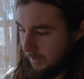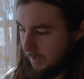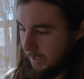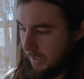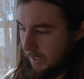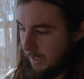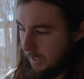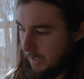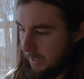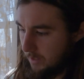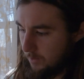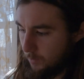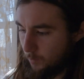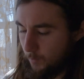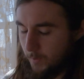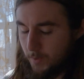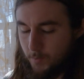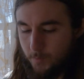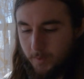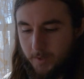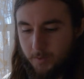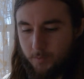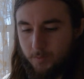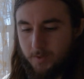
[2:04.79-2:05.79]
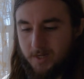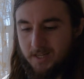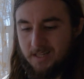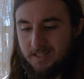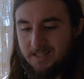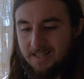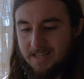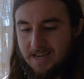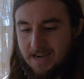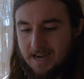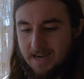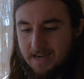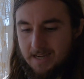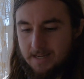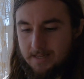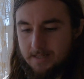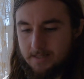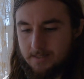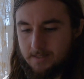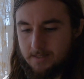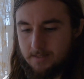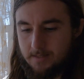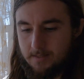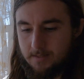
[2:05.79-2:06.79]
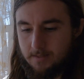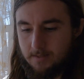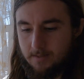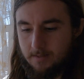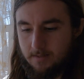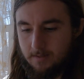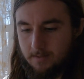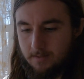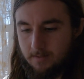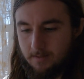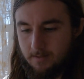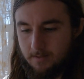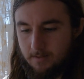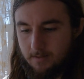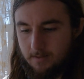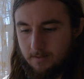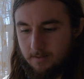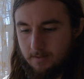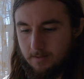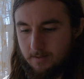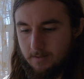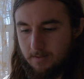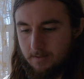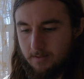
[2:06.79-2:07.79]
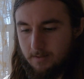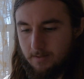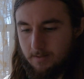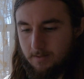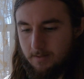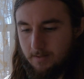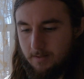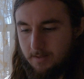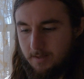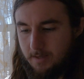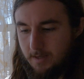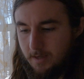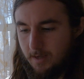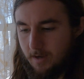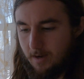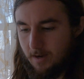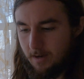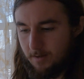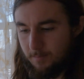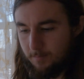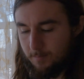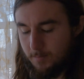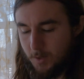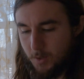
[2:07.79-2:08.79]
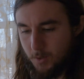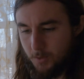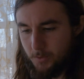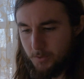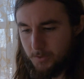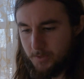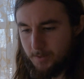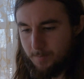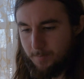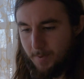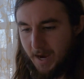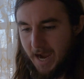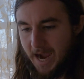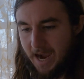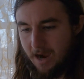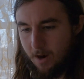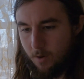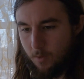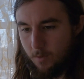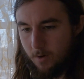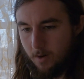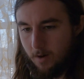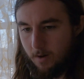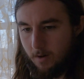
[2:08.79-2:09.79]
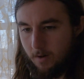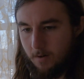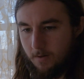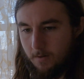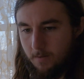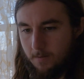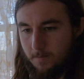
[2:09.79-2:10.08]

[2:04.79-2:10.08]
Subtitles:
And when we realize the utmost power